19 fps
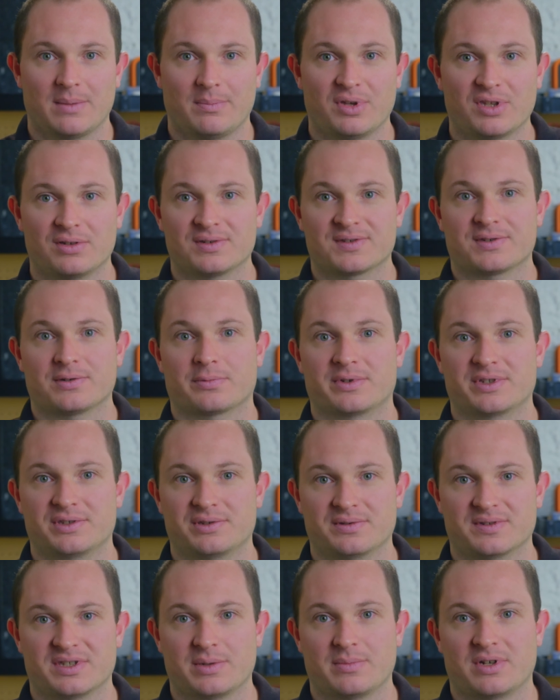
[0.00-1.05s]
but also
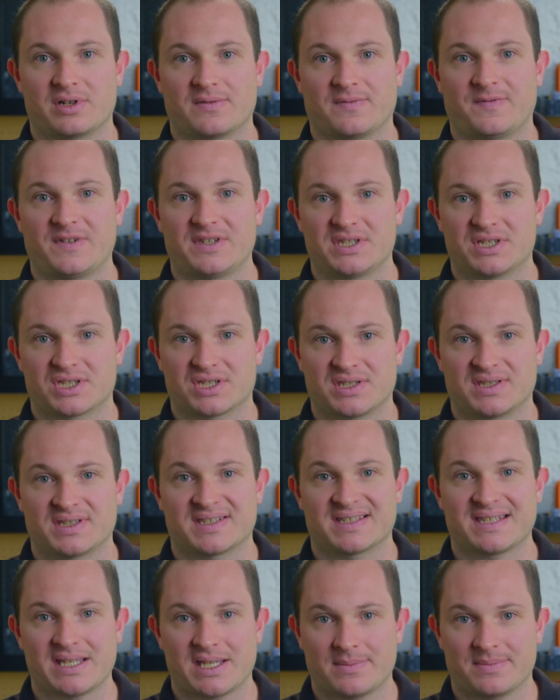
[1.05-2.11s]
reduce the amount of finishing
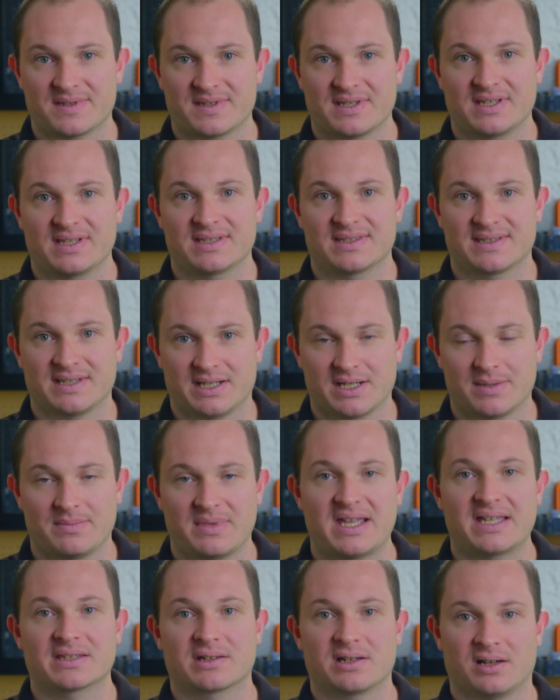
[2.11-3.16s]
steps, time,
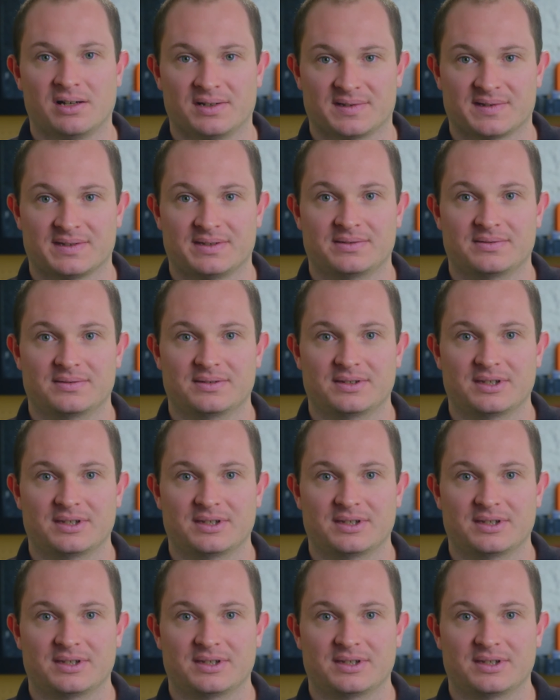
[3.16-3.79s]
and cost.